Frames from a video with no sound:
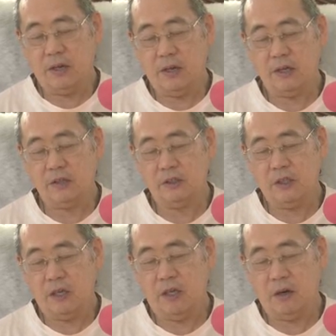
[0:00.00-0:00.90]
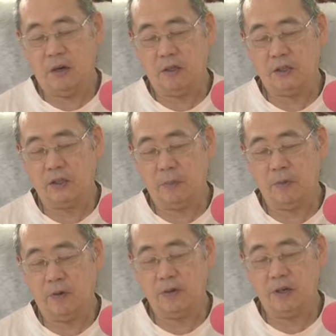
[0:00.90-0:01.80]
has a large
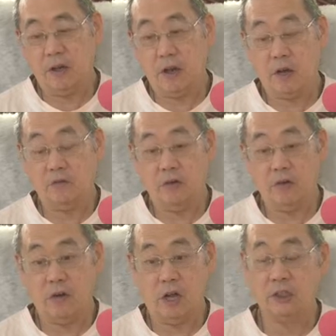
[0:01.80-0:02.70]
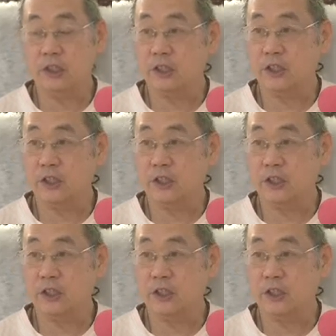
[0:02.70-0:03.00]
support of logic.